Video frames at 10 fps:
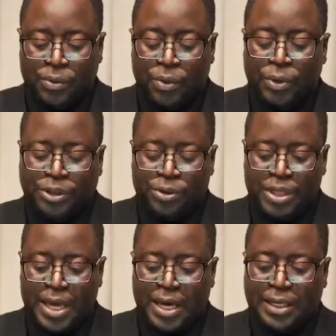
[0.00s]
We wish to
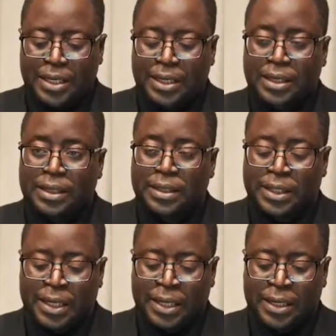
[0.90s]
thank
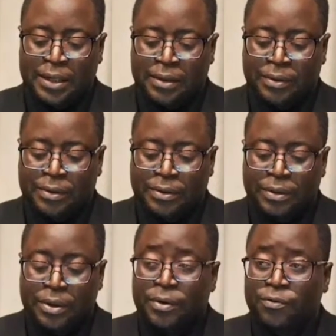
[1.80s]
the
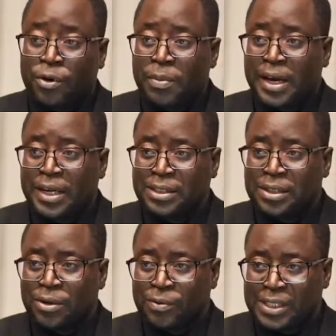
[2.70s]
former
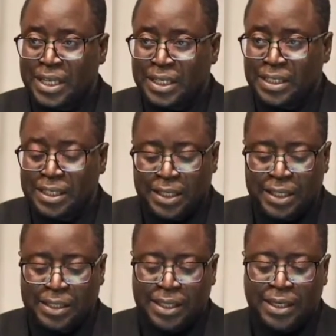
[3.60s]
heads of state in
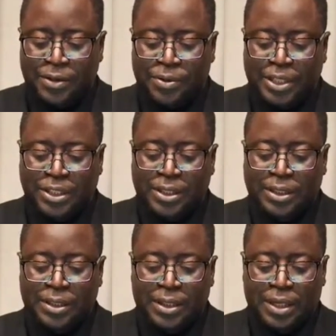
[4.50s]
the SADC region
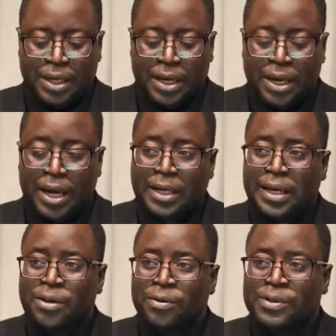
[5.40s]
and
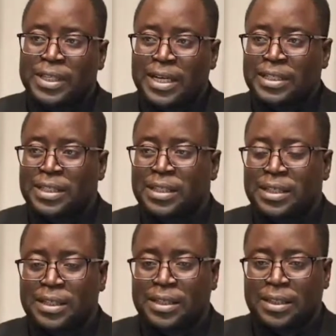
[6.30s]
head of state
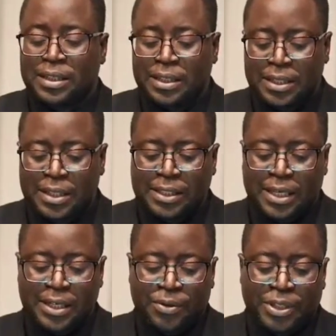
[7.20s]
in the
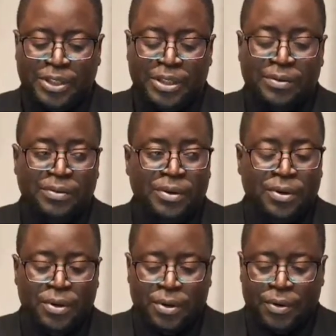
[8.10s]
SADC region
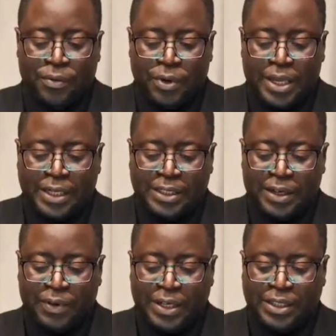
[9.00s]
for their
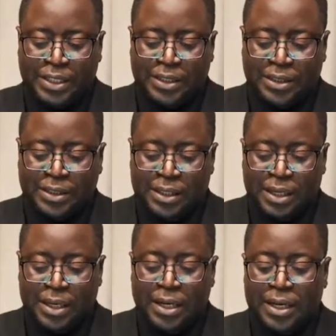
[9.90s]
intervention
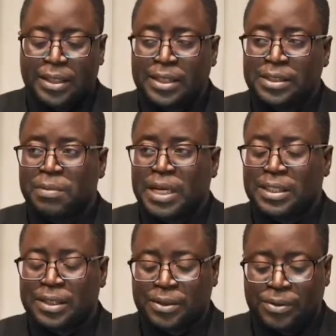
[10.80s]
in this
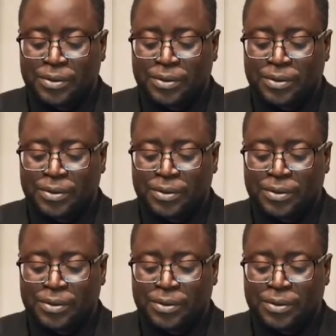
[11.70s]
matter.